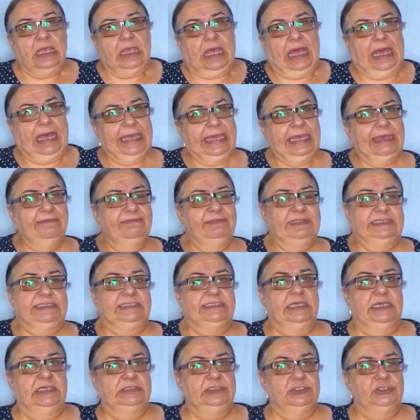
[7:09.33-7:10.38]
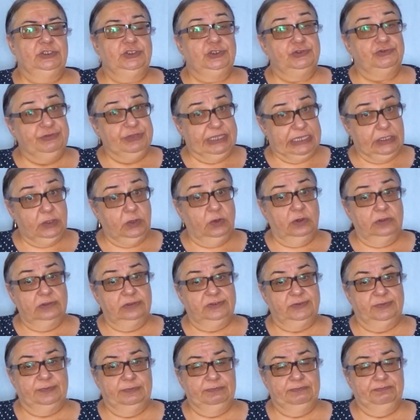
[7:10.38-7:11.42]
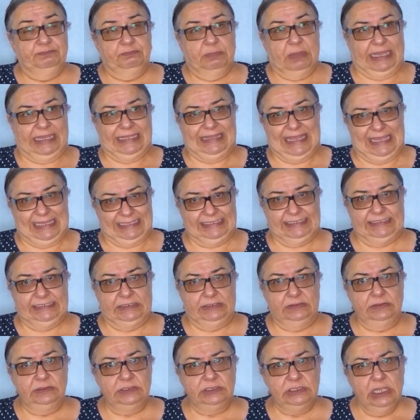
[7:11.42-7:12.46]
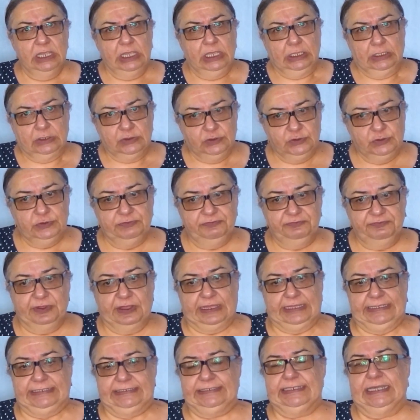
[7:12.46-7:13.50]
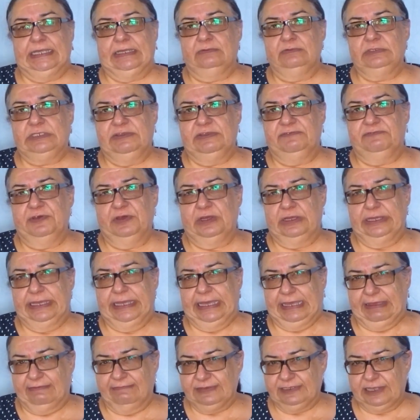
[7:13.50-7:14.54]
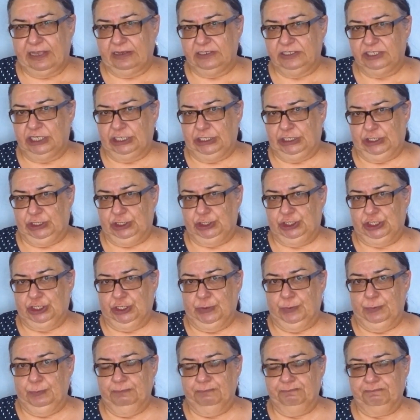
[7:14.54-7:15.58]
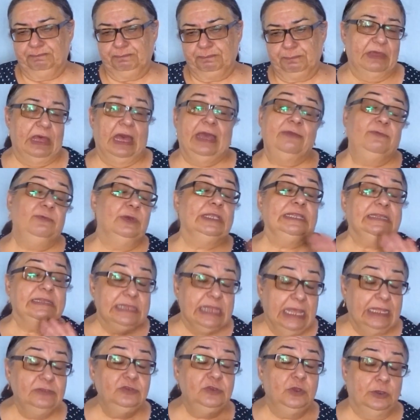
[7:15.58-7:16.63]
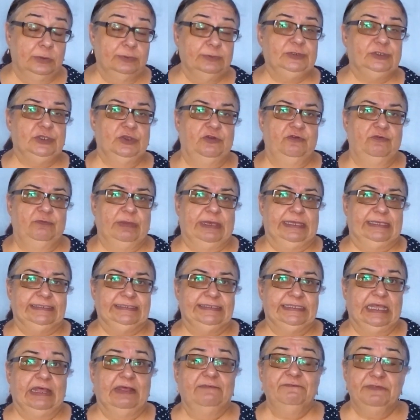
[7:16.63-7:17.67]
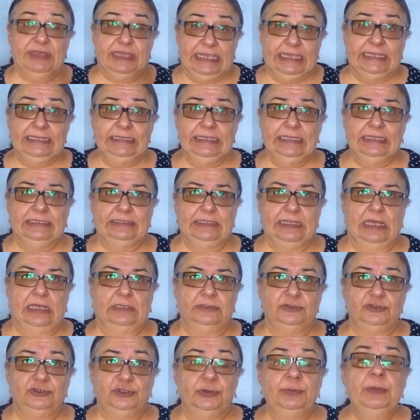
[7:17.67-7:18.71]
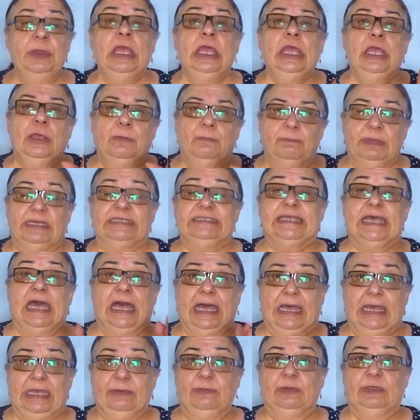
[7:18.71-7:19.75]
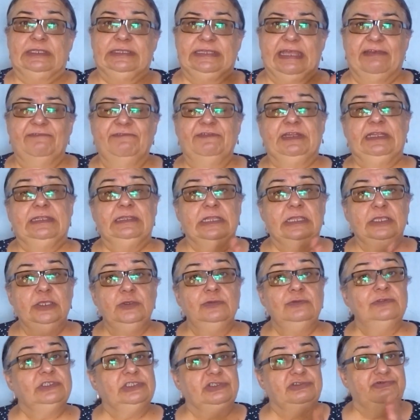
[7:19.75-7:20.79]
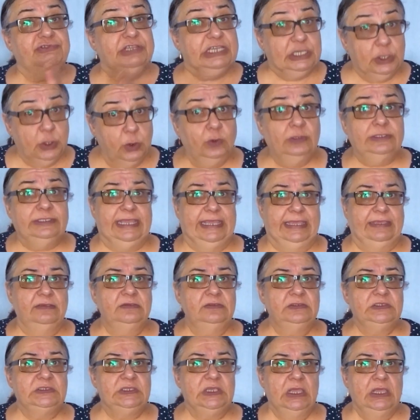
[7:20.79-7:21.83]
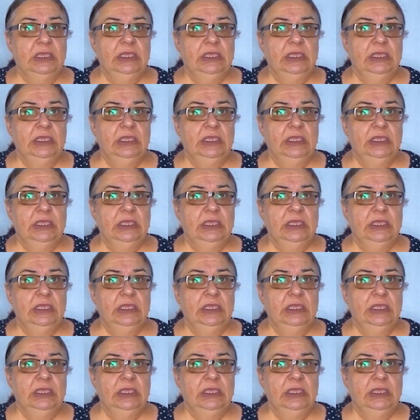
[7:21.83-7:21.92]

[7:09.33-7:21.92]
I have decided to record my lessons to find out if I have such an issue. I will not observe myself in the classroom, but I will definitely use the recordings